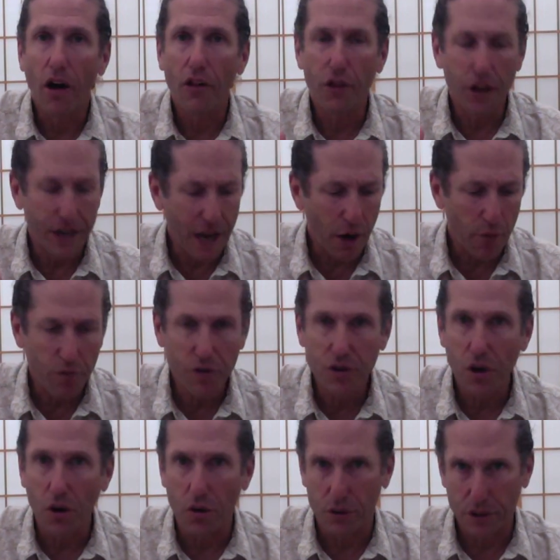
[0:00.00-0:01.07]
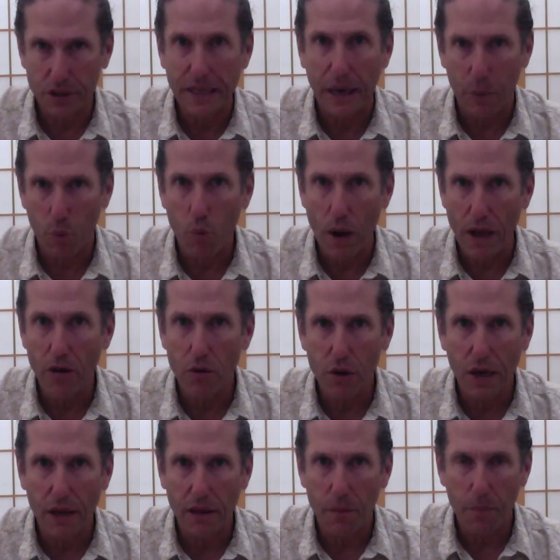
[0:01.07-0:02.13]
The net result is that when you
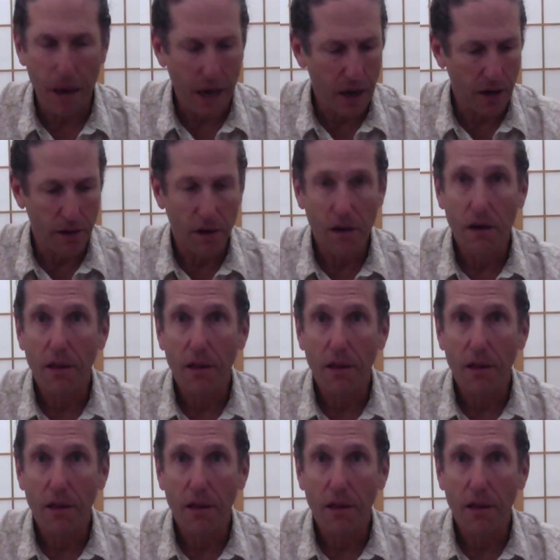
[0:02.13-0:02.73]
get the pain,